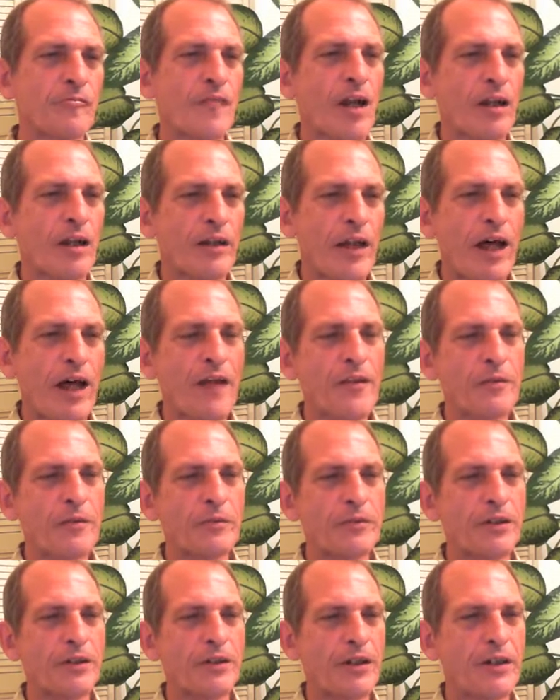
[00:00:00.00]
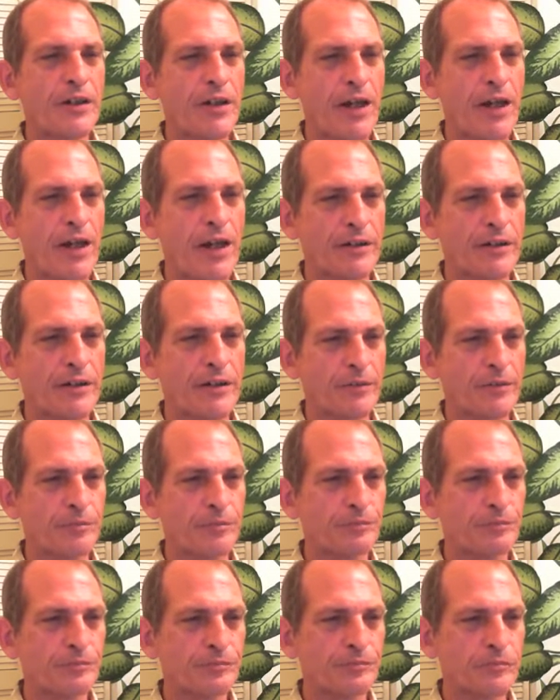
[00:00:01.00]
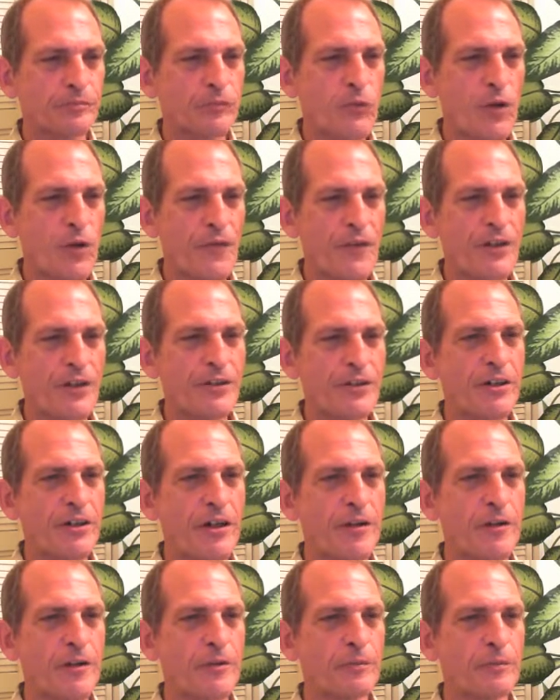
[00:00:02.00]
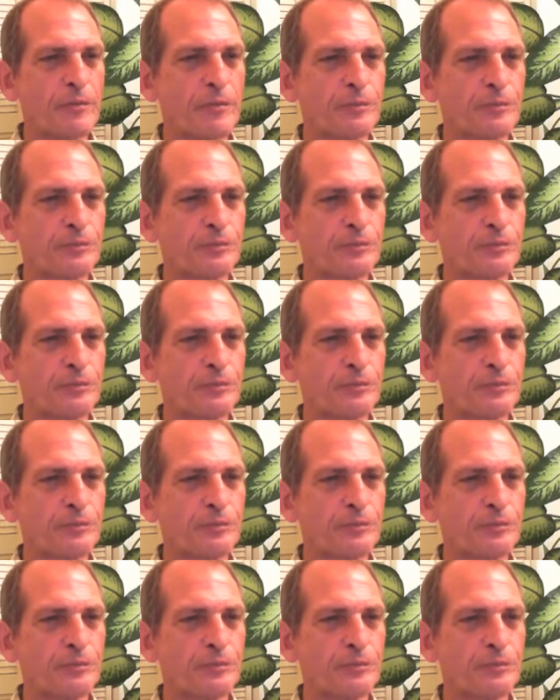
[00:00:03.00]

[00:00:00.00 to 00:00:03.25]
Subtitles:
Allow them to connect with each other